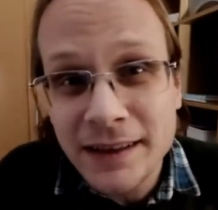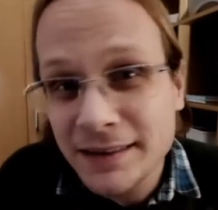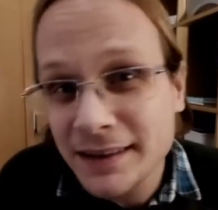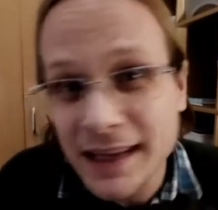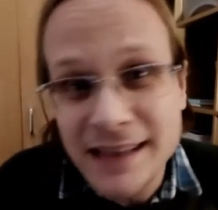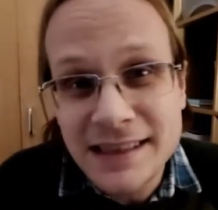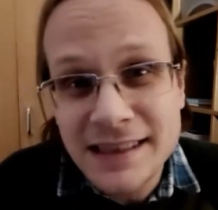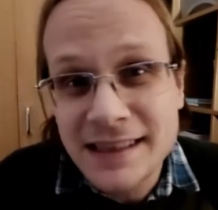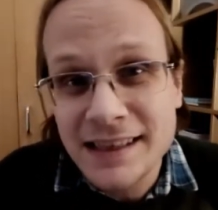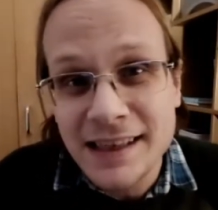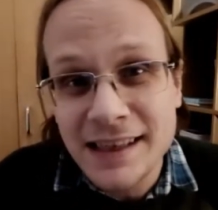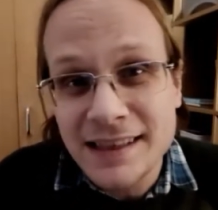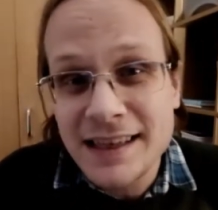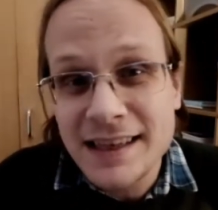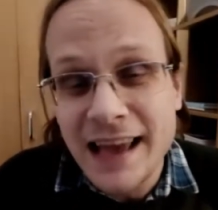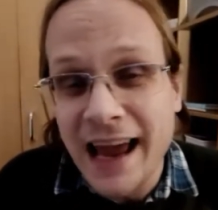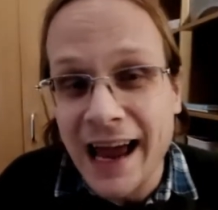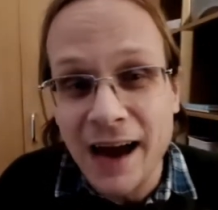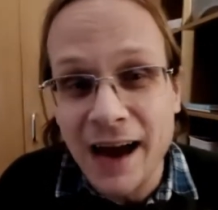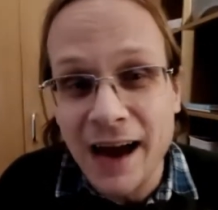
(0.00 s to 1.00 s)
That's just
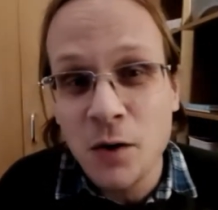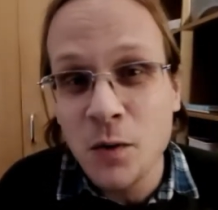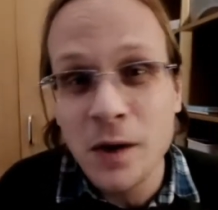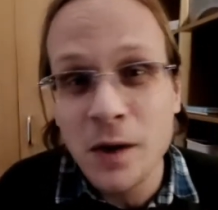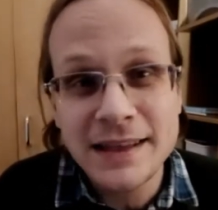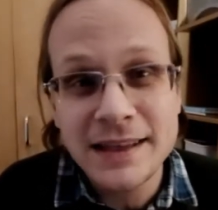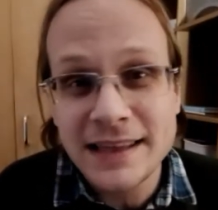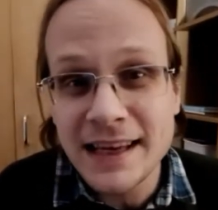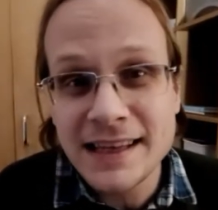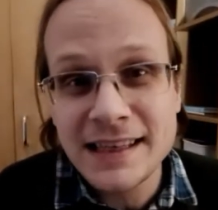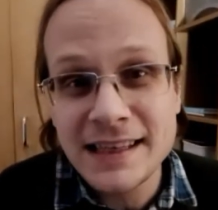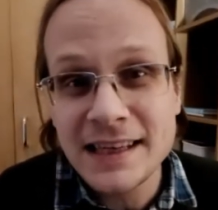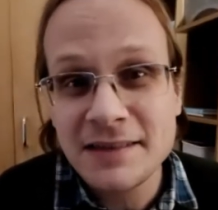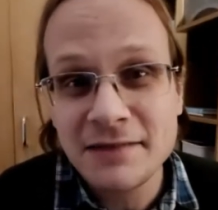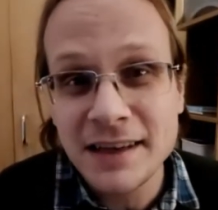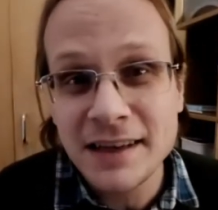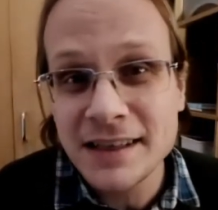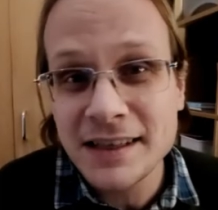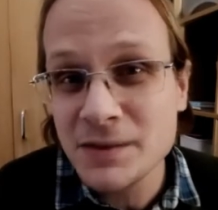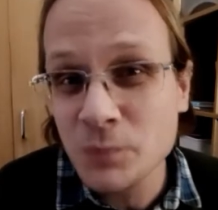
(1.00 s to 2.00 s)
how intense
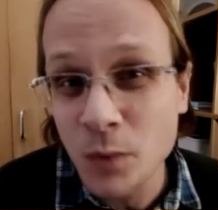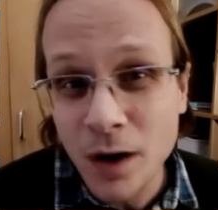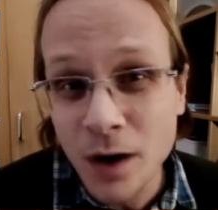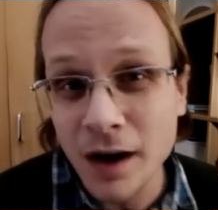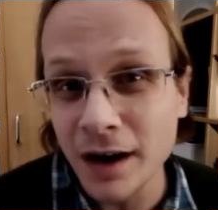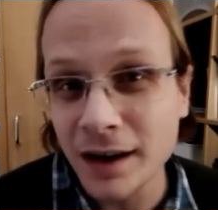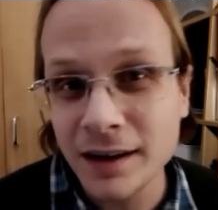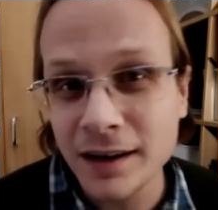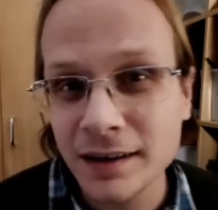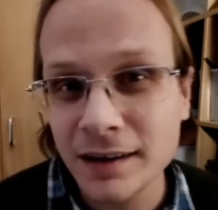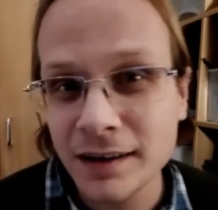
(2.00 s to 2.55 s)
interests work.